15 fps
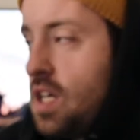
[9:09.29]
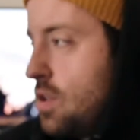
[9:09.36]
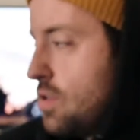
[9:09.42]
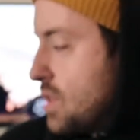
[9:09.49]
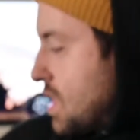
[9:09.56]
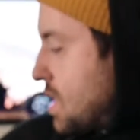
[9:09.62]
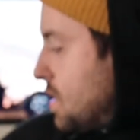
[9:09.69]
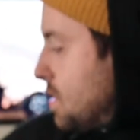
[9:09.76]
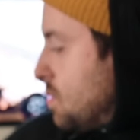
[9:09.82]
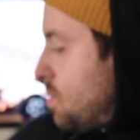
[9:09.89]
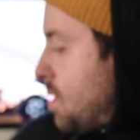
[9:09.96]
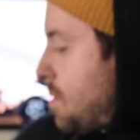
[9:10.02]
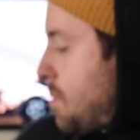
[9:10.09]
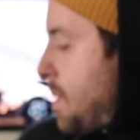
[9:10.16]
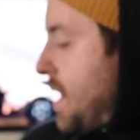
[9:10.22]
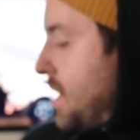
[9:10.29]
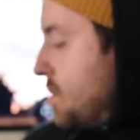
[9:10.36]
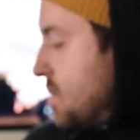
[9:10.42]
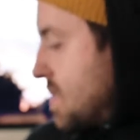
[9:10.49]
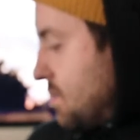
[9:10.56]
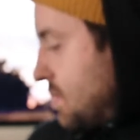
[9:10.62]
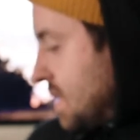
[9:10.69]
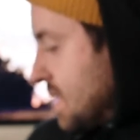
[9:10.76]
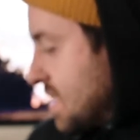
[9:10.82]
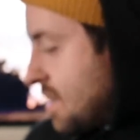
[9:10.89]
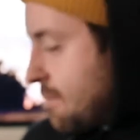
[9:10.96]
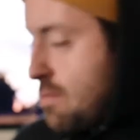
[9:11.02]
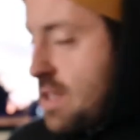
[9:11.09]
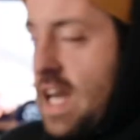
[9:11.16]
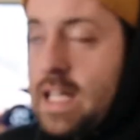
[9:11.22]
use like a little rubber band or something to
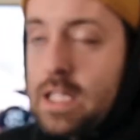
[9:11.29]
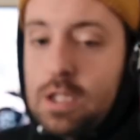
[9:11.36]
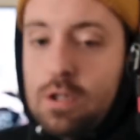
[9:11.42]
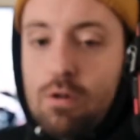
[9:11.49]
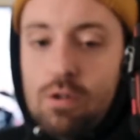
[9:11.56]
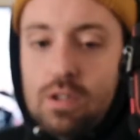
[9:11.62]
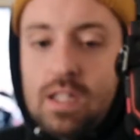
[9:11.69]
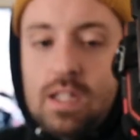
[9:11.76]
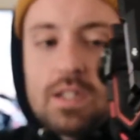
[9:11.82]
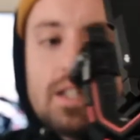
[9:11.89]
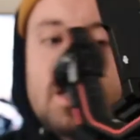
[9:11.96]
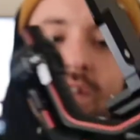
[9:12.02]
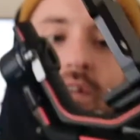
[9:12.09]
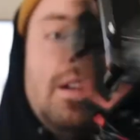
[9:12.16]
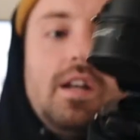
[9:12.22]
zip tie to hold it all together.